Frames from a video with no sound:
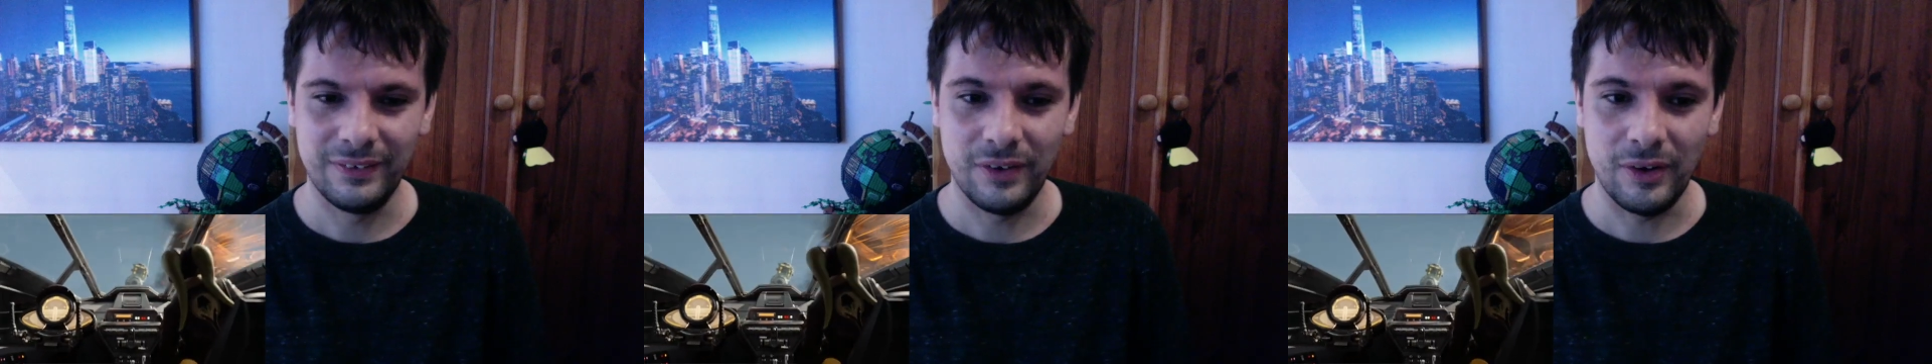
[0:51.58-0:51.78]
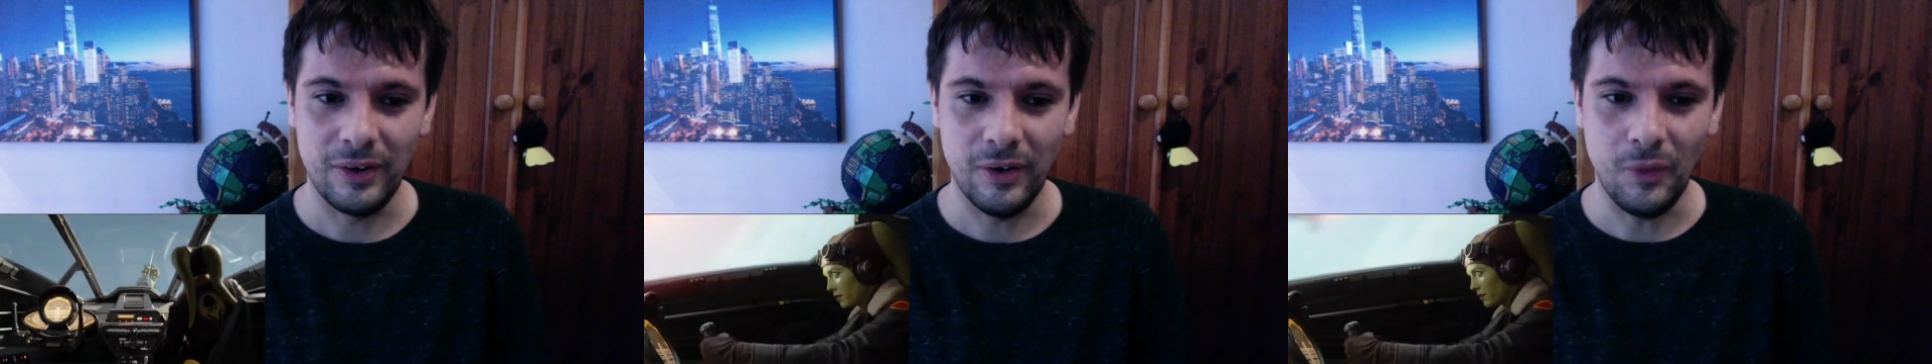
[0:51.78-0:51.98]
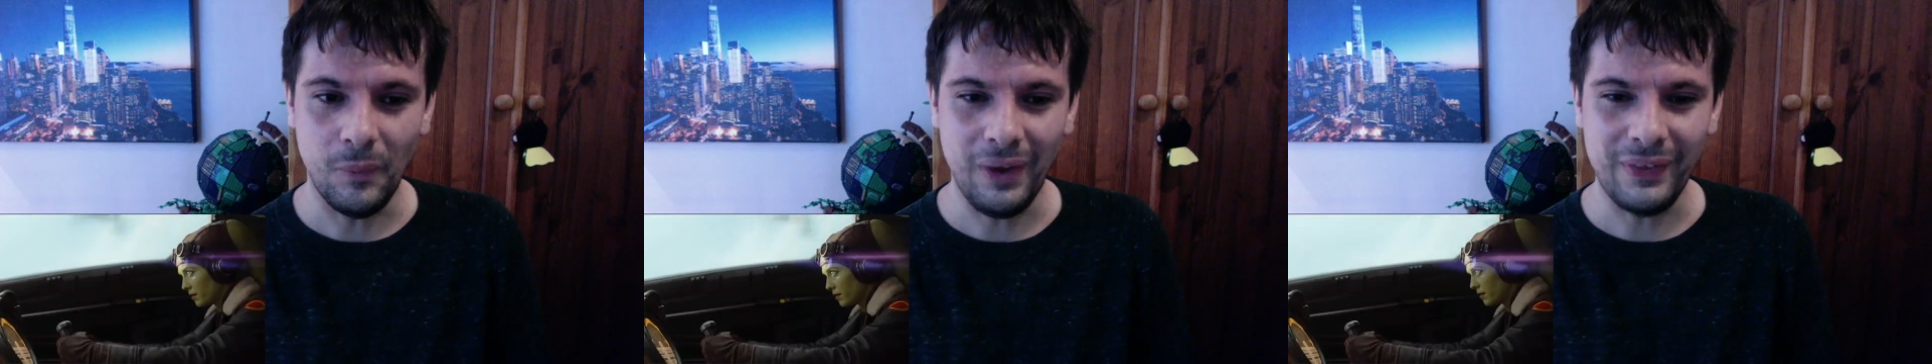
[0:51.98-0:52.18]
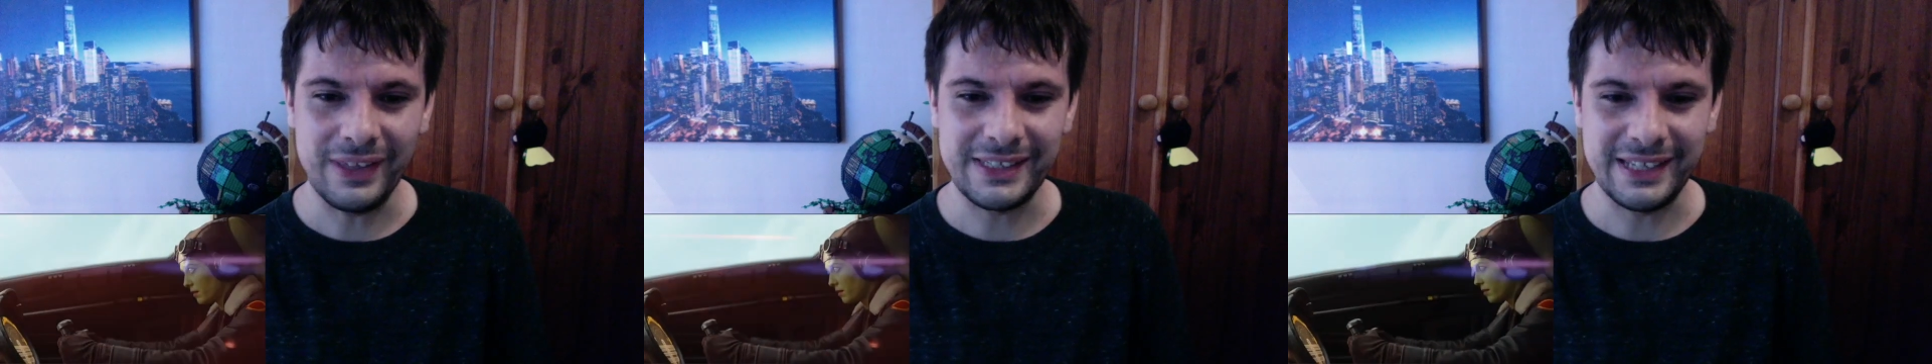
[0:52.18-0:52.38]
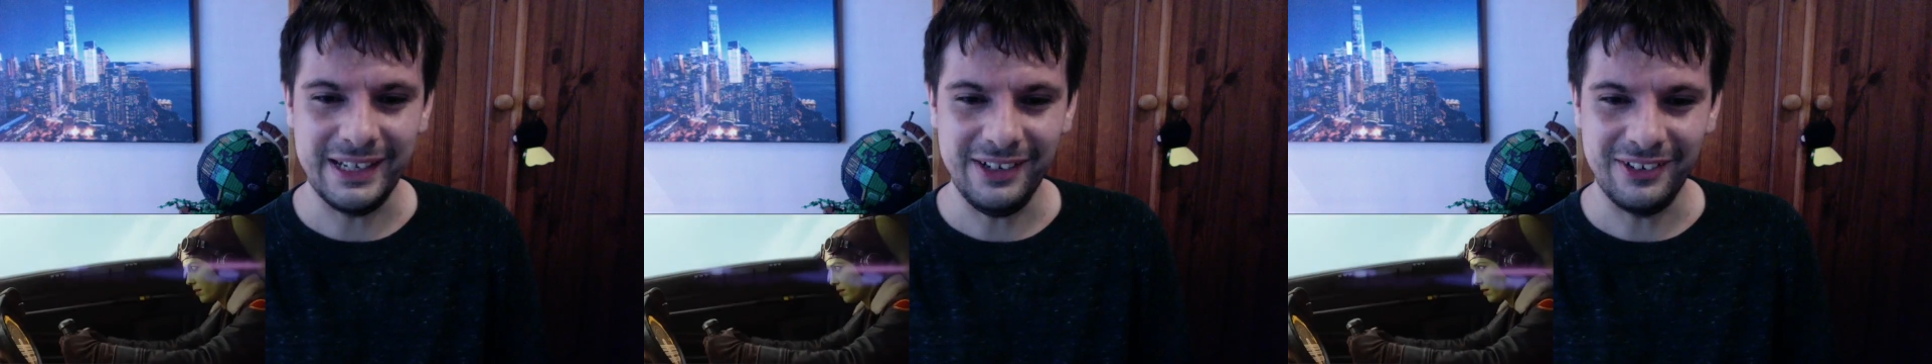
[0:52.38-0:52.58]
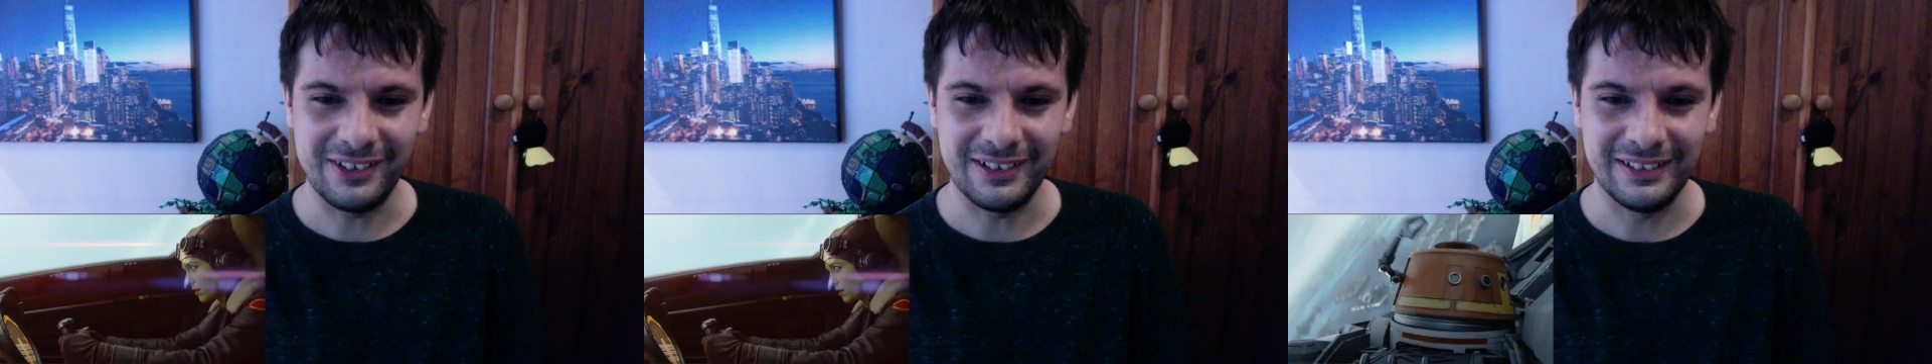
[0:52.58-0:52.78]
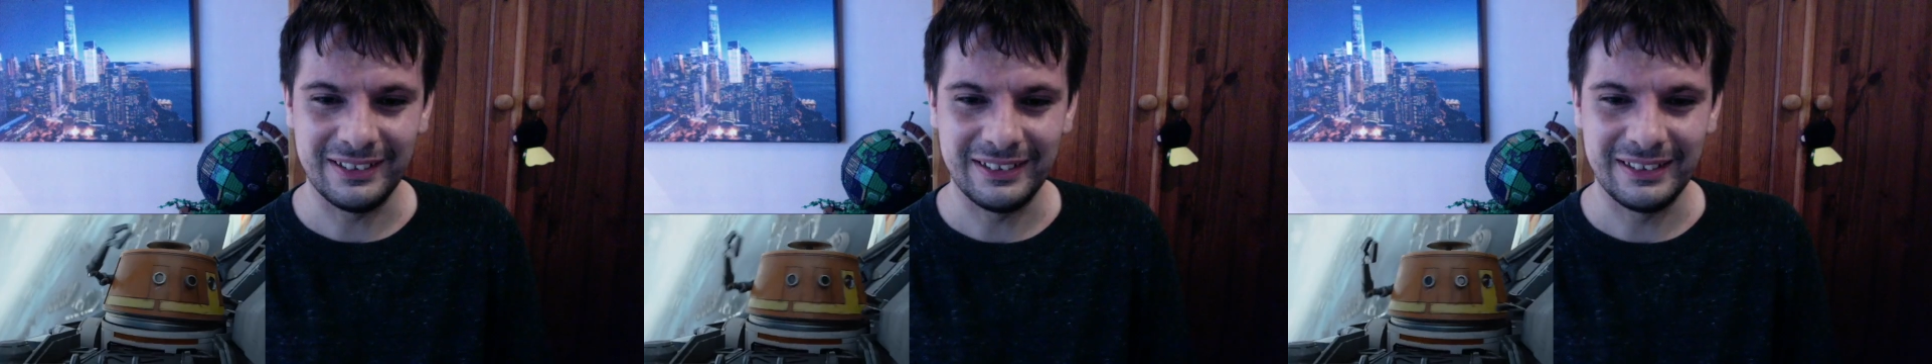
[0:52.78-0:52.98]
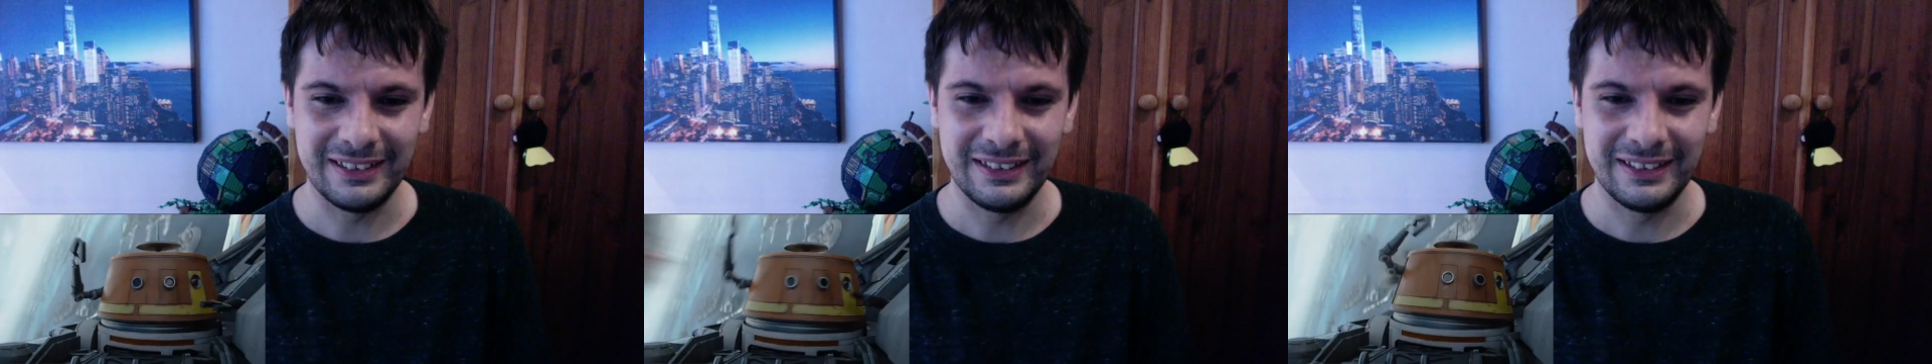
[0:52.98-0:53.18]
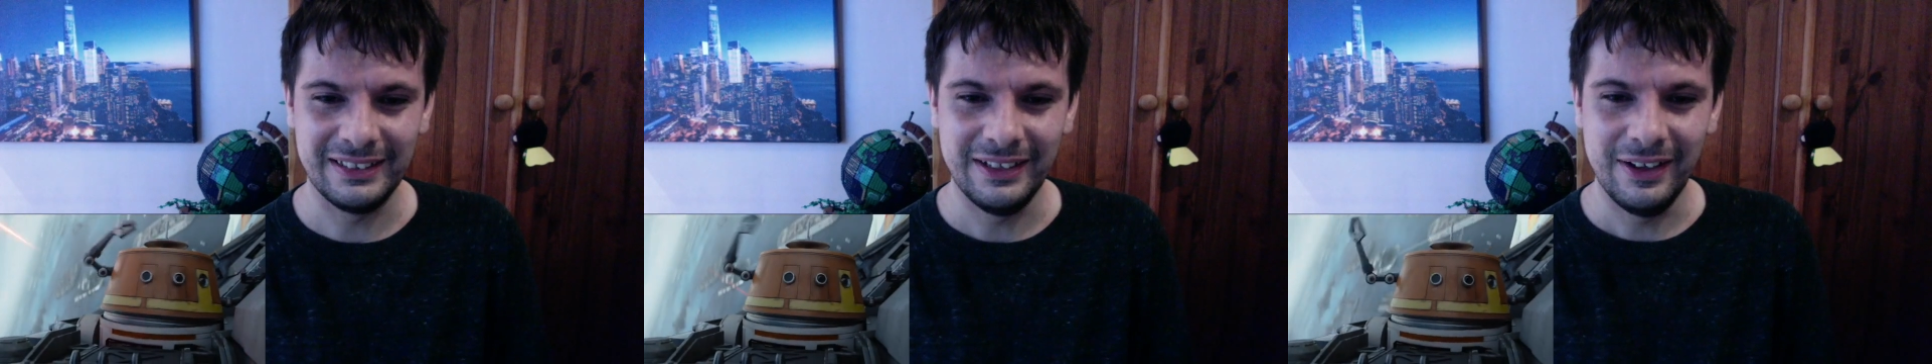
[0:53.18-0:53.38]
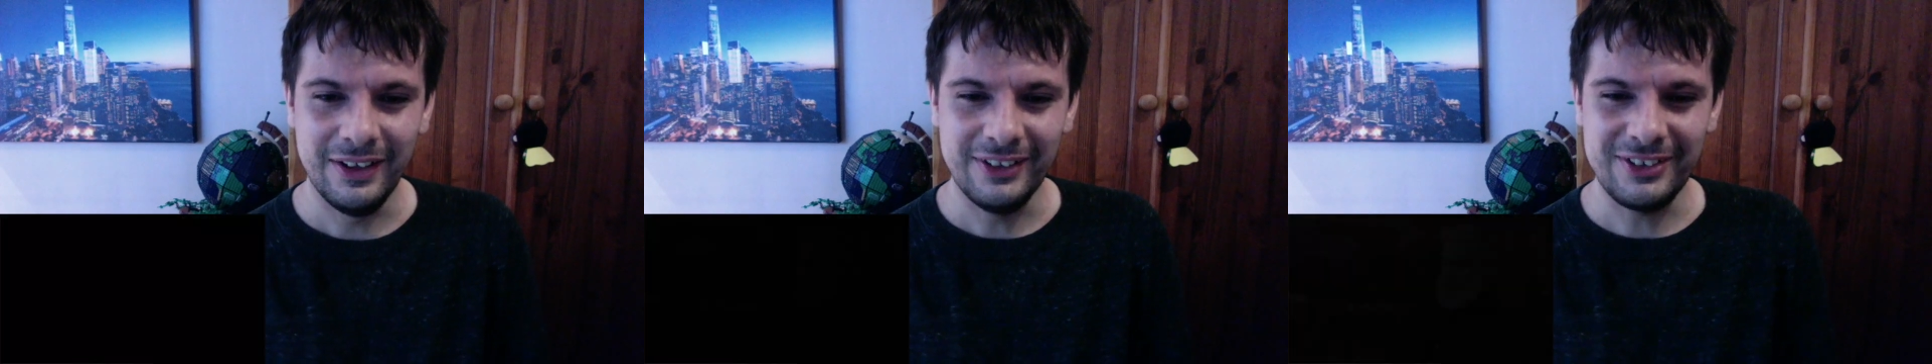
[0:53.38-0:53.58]
Oh wow, there's Hera.
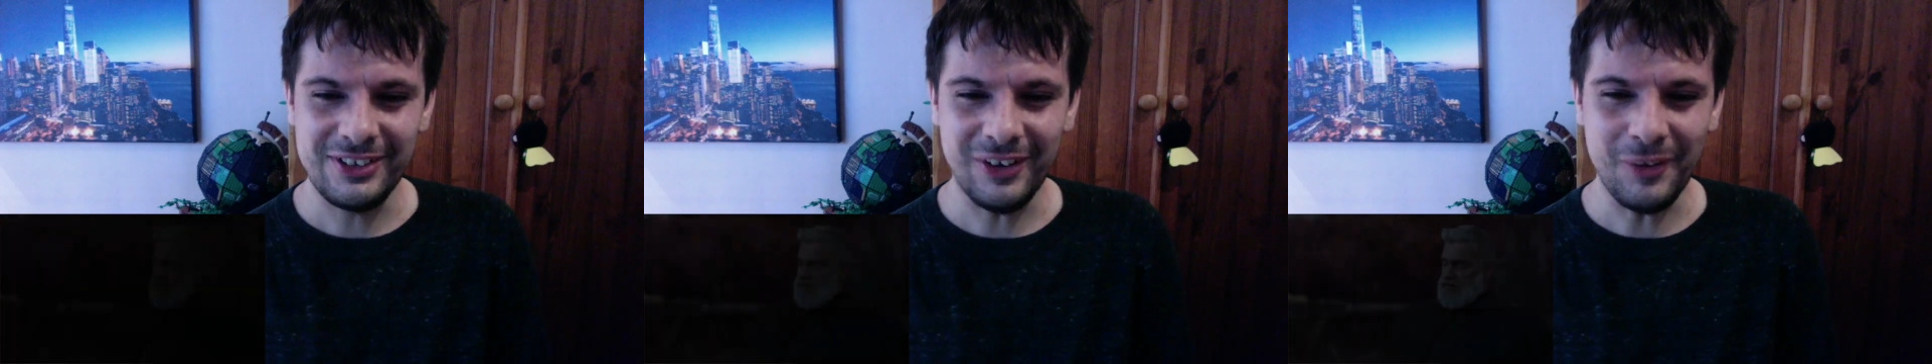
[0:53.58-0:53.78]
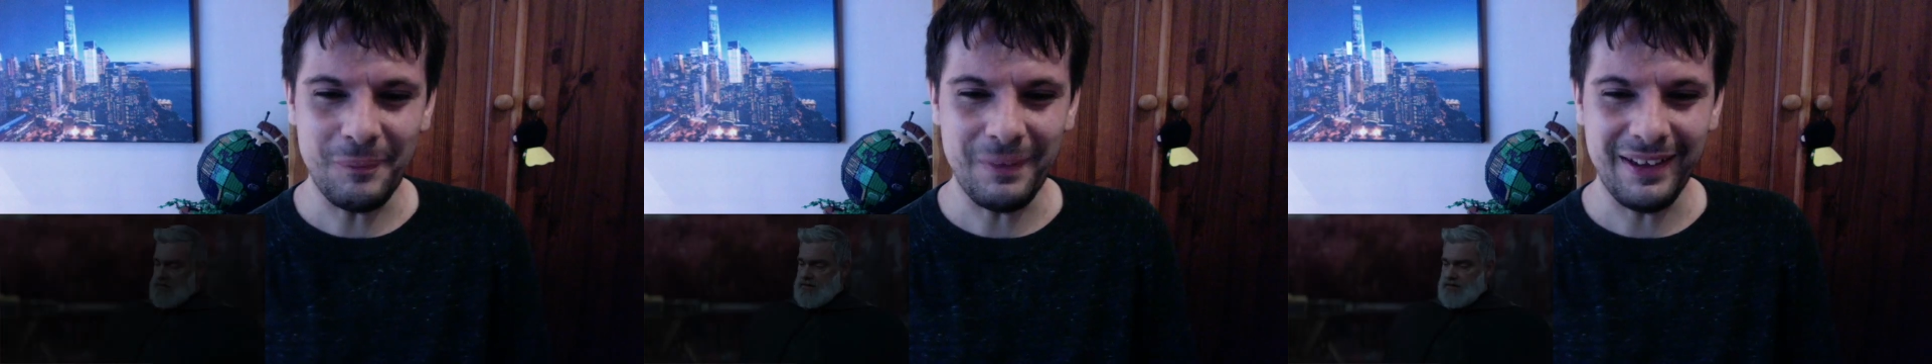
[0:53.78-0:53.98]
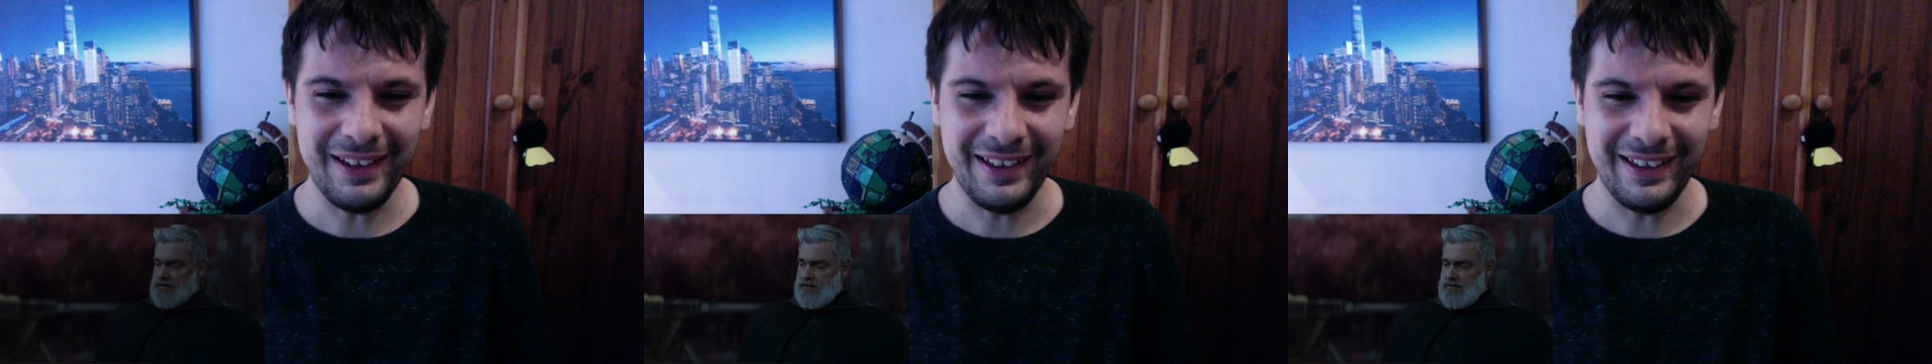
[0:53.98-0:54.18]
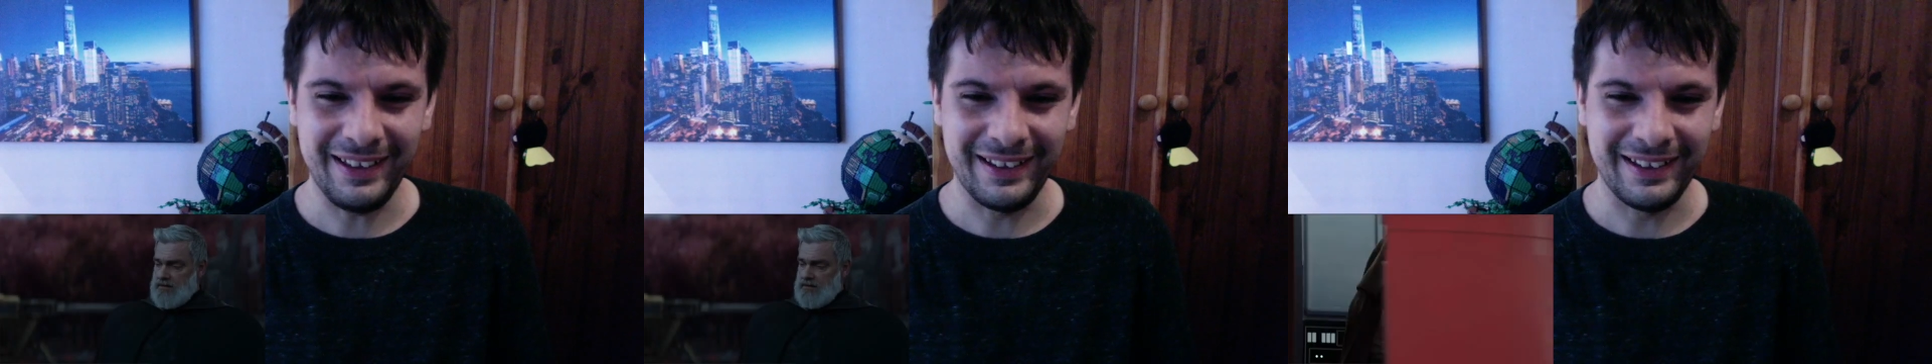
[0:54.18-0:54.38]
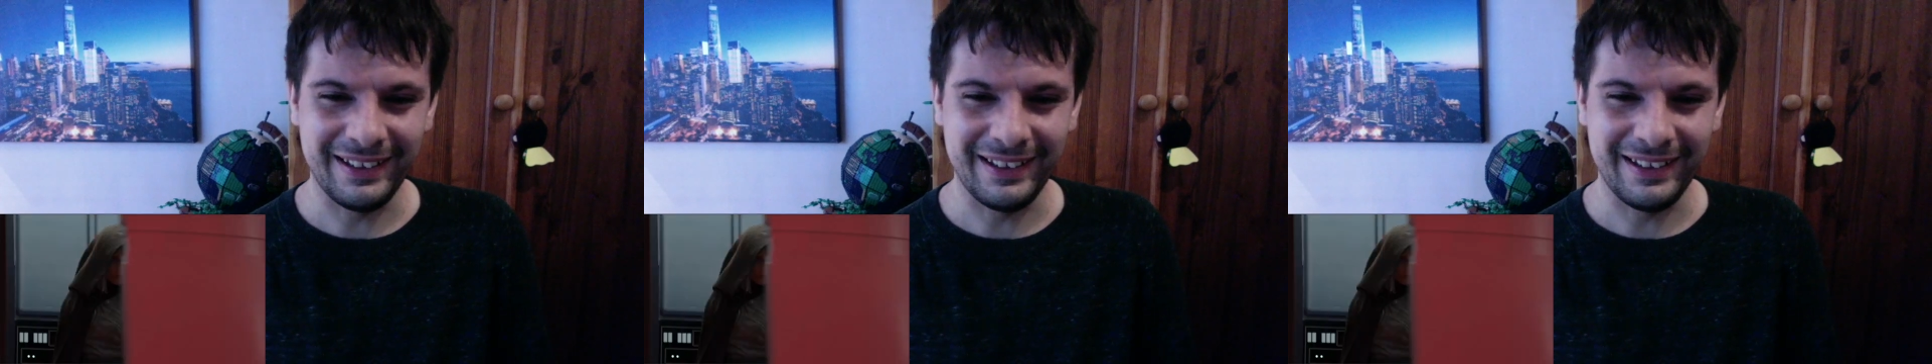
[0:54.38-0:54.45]
Chopper!